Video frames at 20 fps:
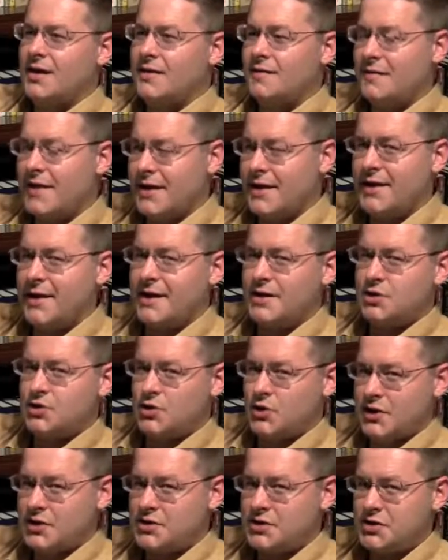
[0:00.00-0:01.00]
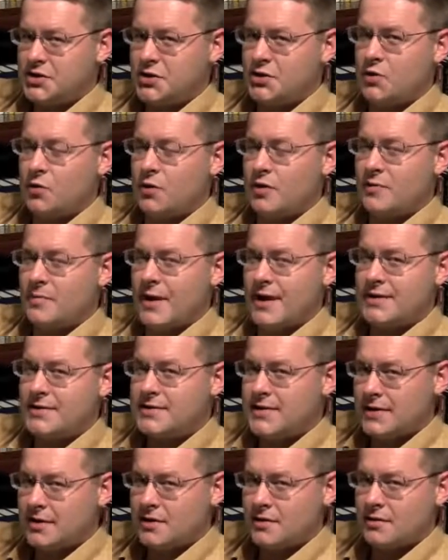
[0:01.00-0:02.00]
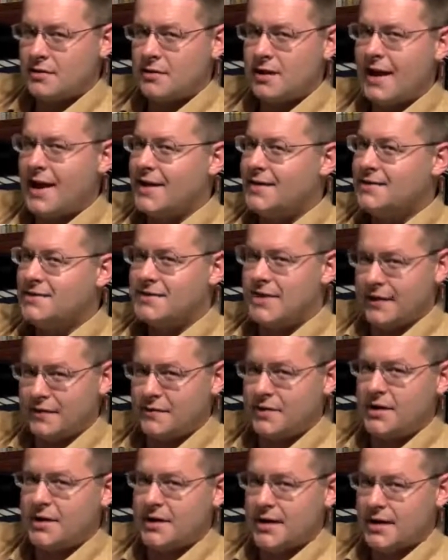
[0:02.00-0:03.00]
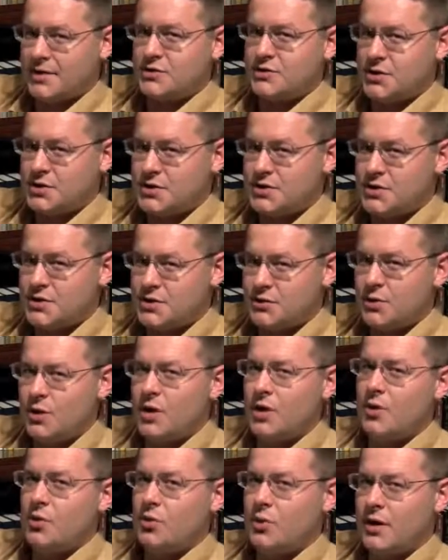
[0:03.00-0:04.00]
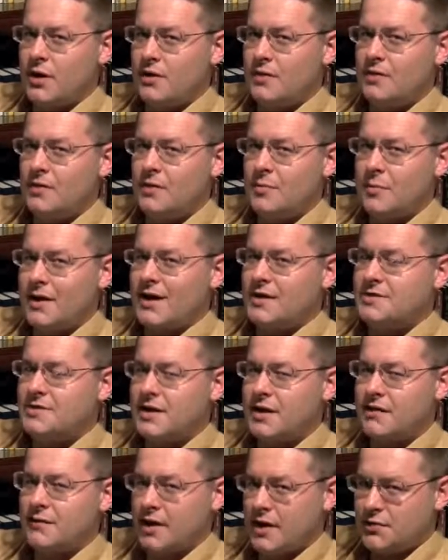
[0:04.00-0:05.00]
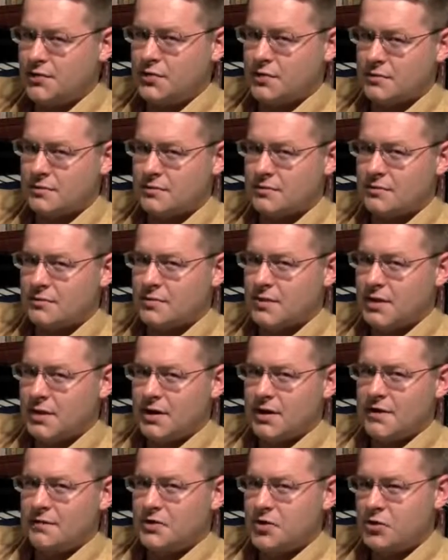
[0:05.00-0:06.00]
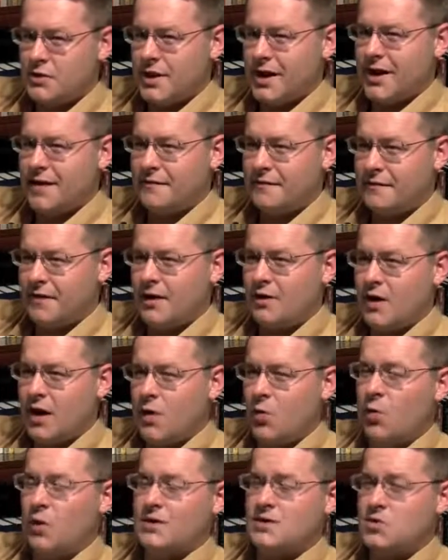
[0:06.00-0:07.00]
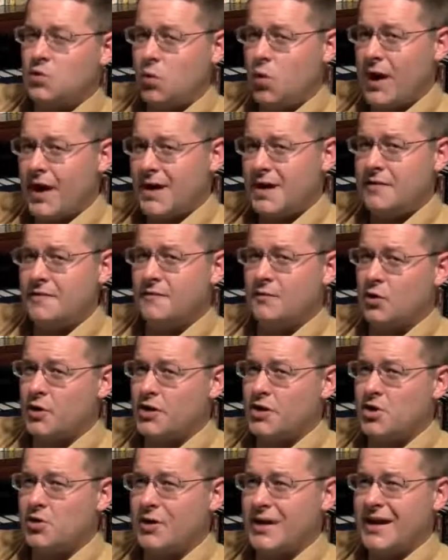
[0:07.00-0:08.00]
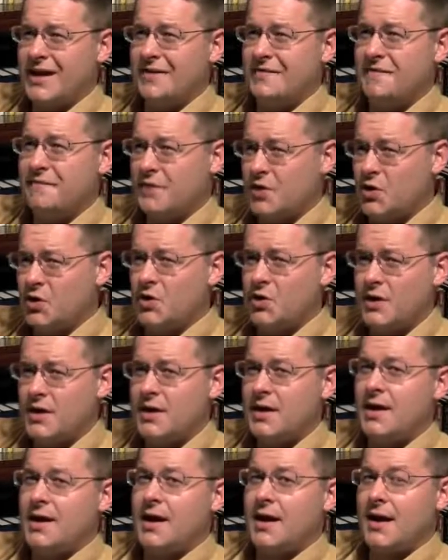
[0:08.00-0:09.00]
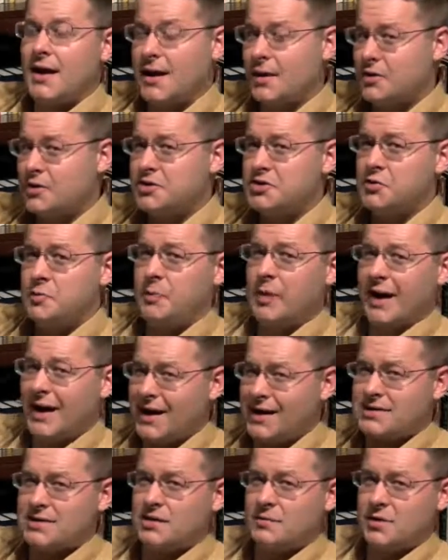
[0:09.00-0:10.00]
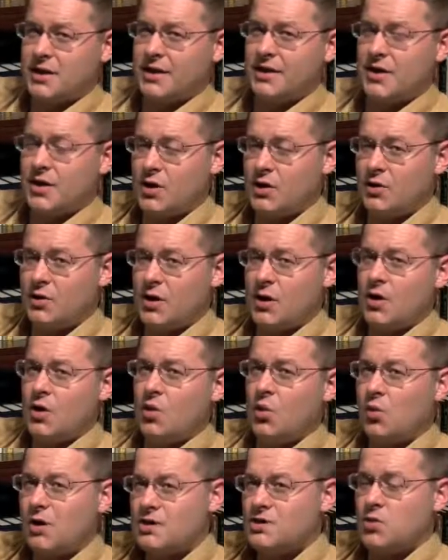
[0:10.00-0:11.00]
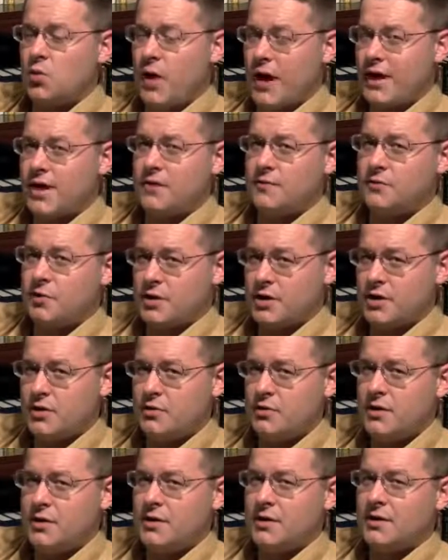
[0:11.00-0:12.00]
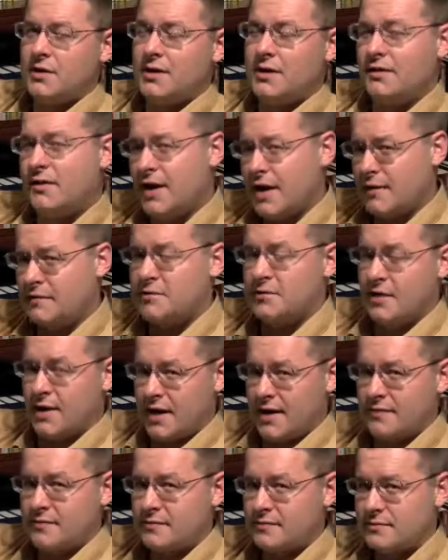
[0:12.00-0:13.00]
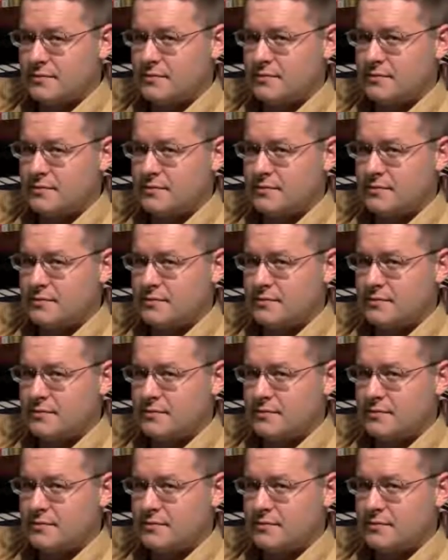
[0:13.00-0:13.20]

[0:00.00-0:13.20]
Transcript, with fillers: If I can't trust you with my dinner, I definitely can't trust you with my salvation. If you can't figure out what's waiting for you in food, how could you possibly know what's waiting for you in the afterlife?